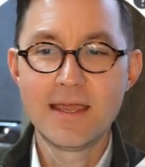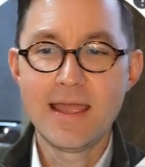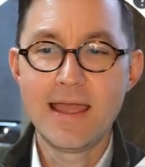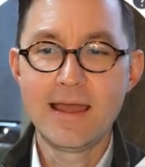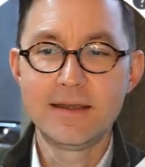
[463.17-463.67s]

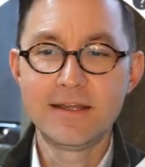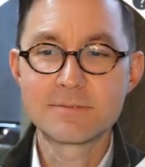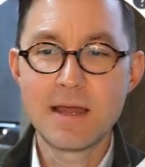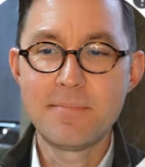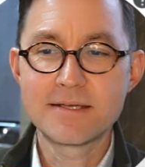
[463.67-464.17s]
and it's
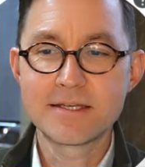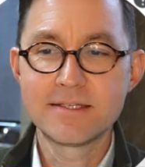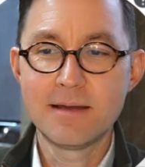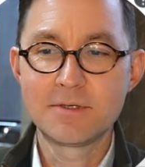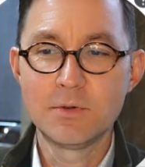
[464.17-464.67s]
my best
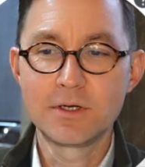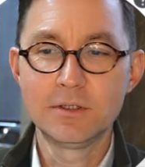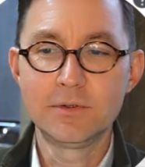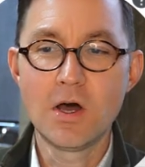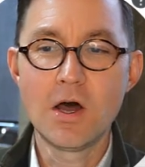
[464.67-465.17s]
attempt to
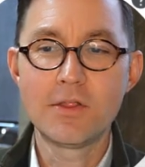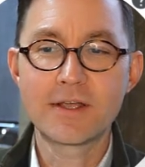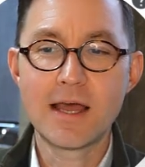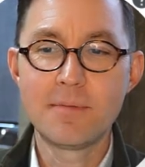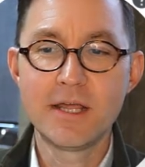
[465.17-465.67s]
include all the
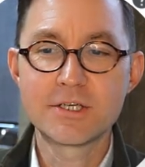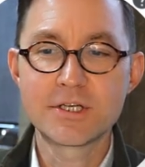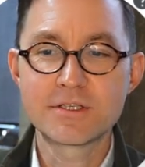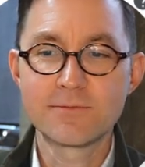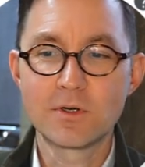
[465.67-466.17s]

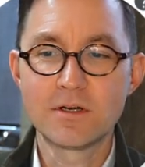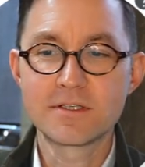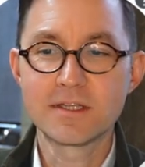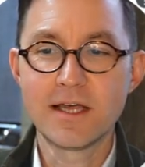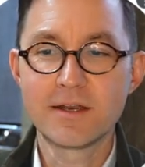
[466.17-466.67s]
combinations of words
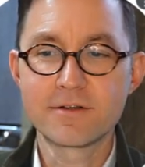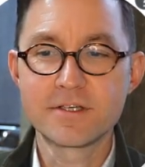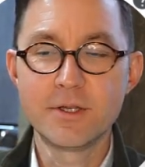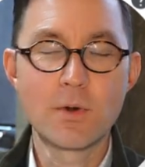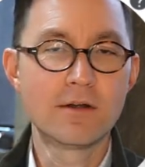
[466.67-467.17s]
and letters
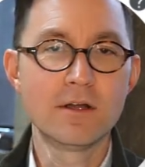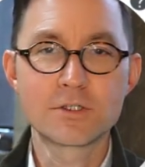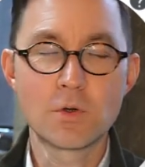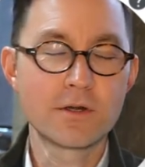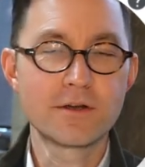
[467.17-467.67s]
and URL
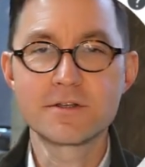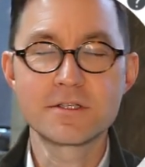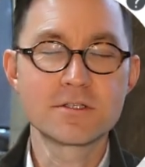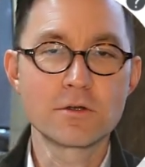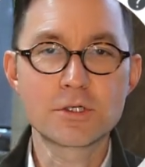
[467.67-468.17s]
shorteners
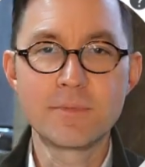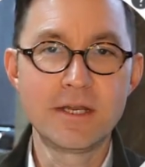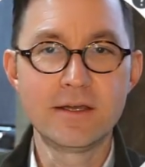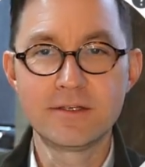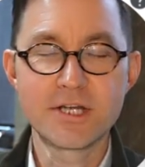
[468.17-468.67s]
and social
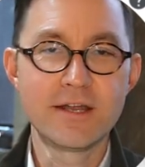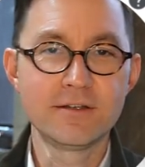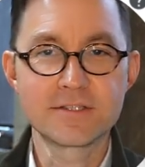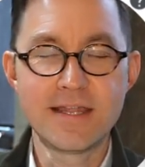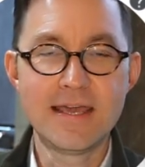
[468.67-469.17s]
media
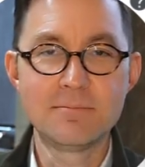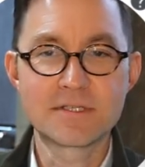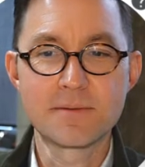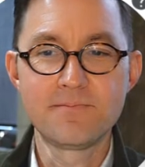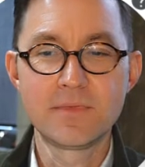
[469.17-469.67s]
channels
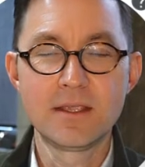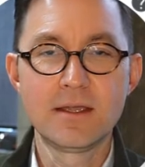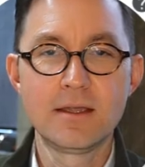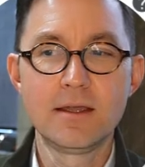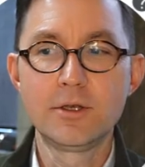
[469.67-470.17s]
names
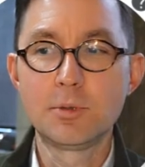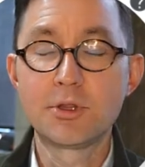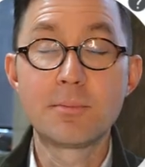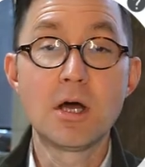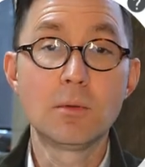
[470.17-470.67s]
to put
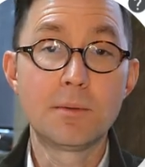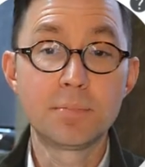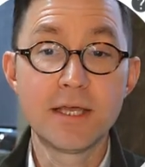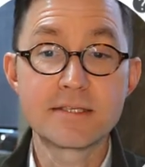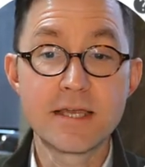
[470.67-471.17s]
them all in one
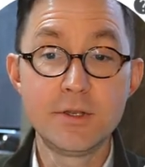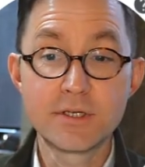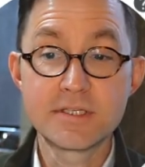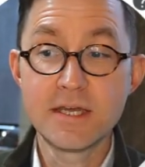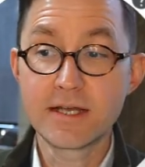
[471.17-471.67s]
place. And you can
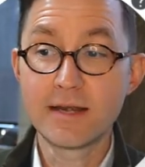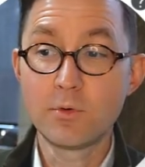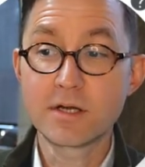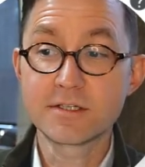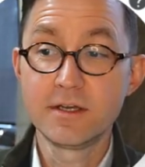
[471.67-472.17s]
see it kind of
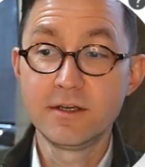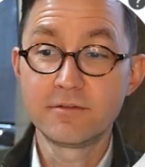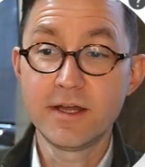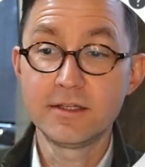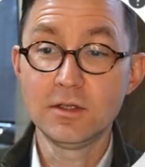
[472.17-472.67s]
worked,
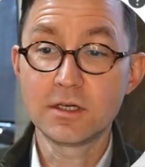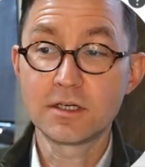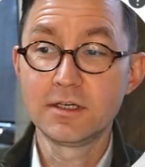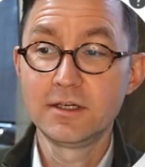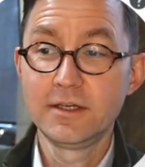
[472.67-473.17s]
right? Look,
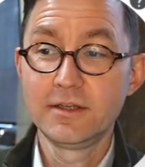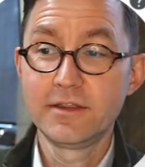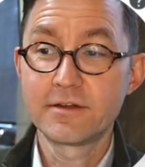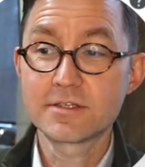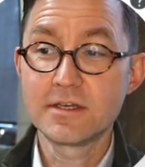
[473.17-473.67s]

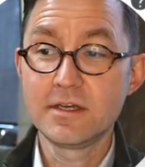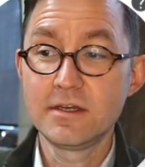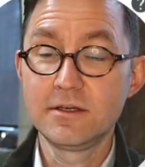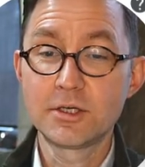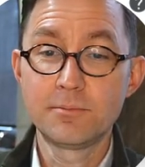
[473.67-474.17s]
there's
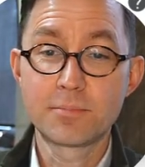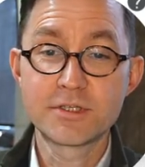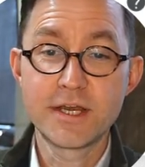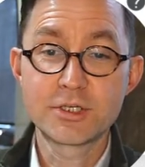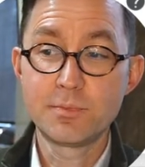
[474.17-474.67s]
the
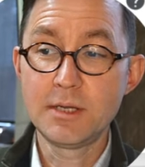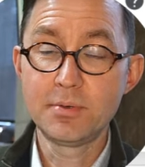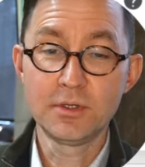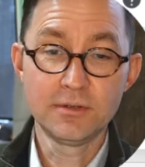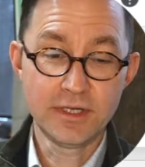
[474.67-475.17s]
percentage of
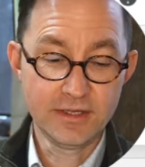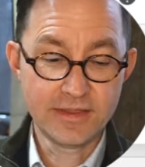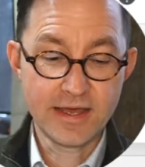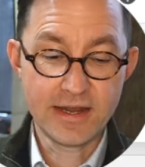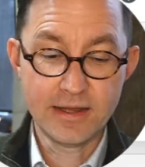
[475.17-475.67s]
people
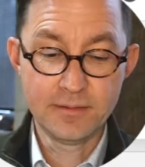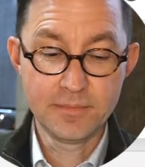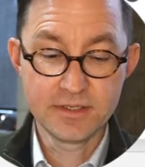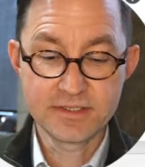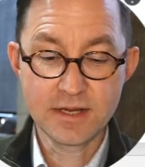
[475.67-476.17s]
that I'm
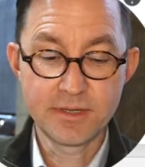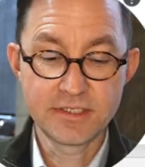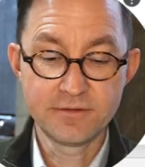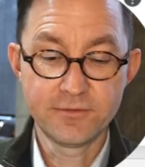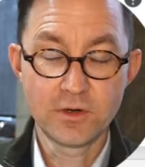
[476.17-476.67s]

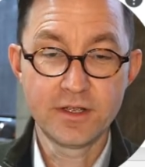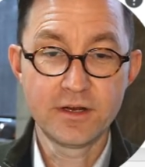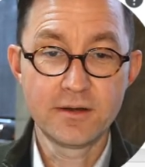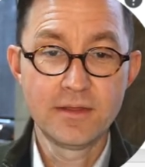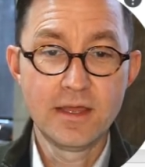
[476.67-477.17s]
segmenting for
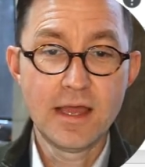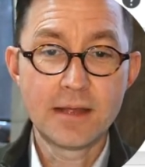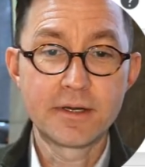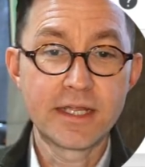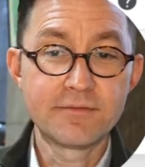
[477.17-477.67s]
here. I'm
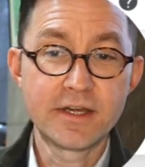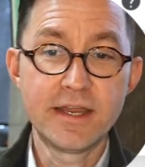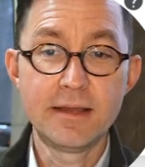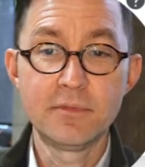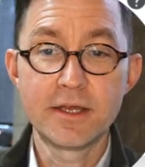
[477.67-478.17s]
going to give it a
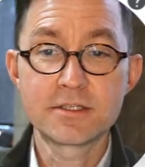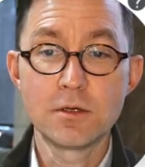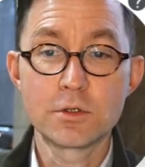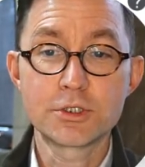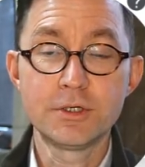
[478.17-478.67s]
name like
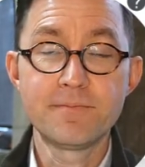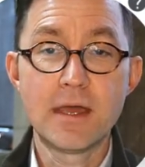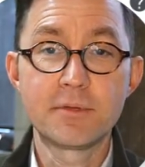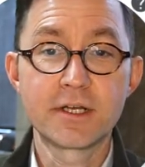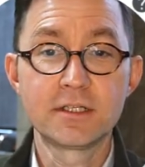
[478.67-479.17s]
social.
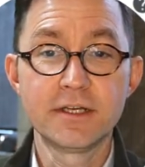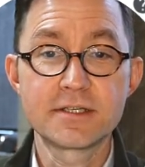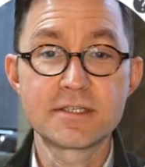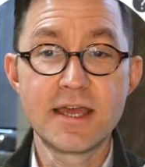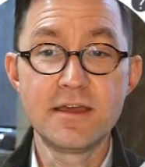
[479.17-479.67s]
I'm going to click
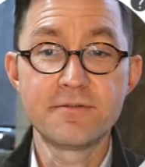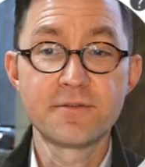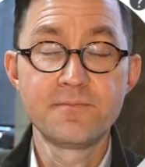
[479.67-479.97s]
save.